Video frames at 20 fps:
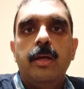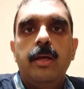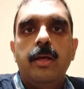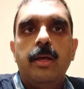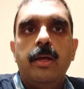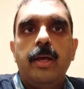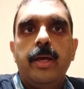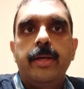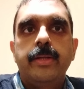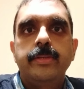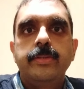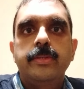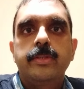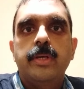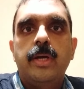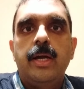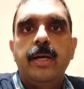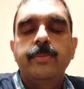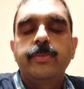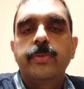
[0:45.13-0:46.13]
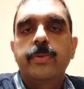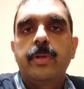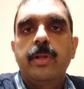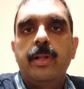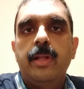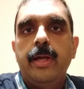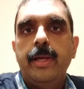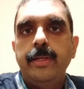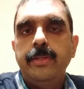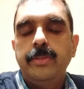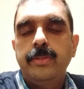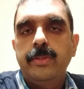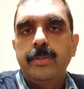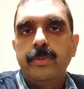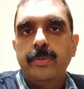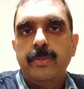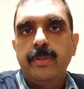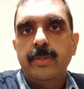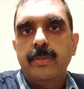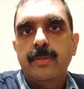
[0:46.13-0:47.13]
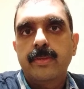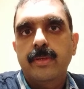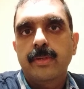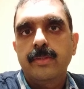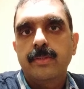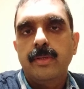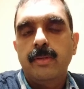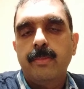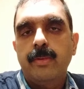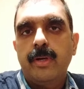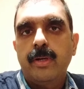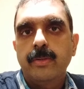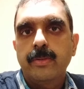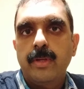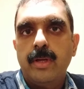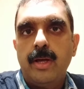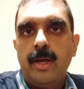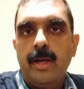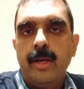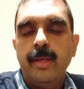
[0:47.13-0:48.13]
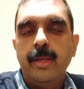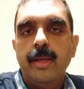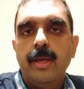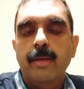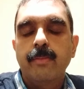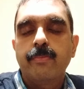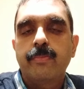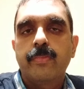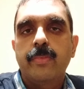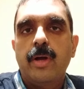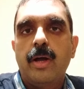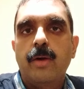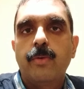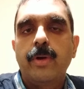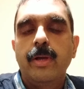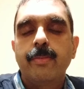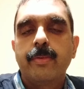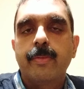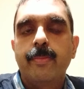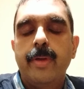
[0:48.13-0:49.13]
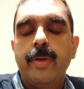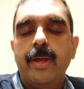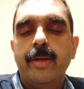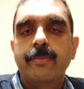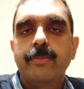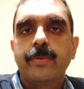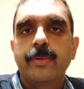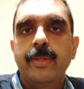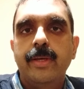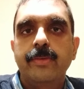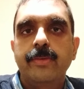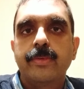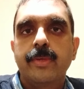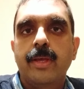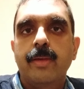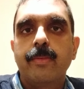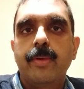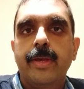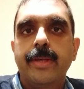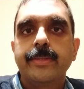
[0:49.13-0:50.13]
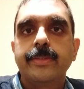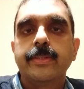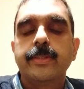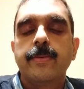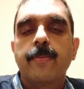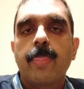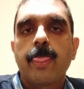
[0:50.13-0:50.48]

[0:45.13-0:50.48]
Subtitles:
and I would like to discuss about how I prepared for the exam and